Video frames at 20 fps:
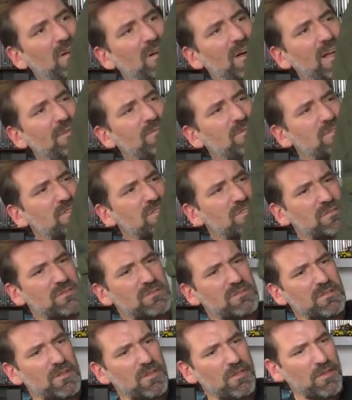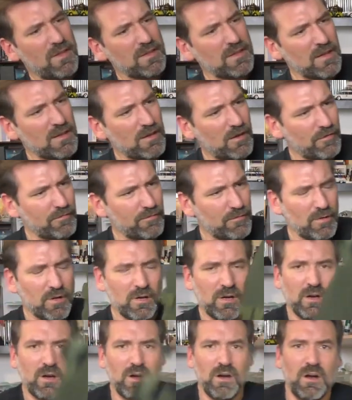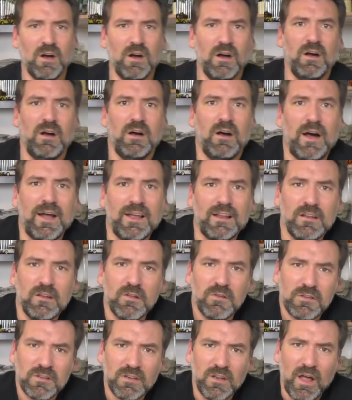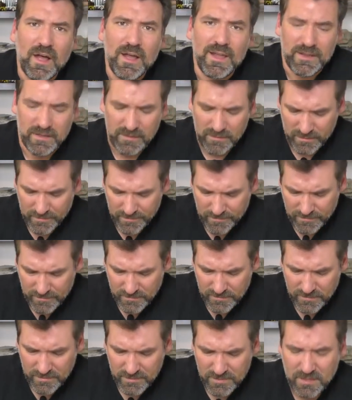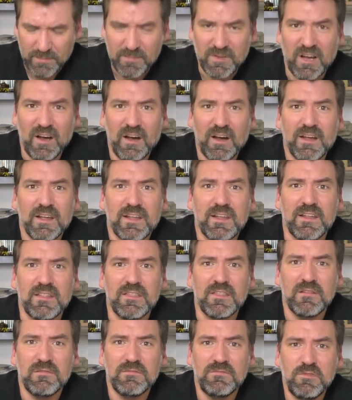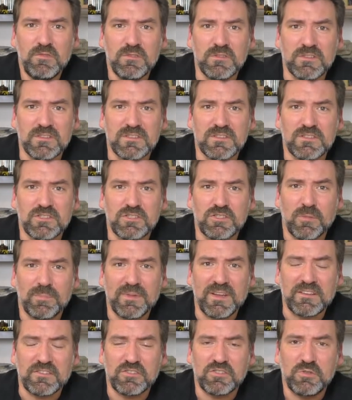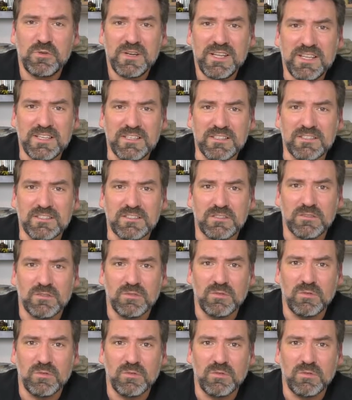I was thinking of, I look like some guy in the woods chopping trees.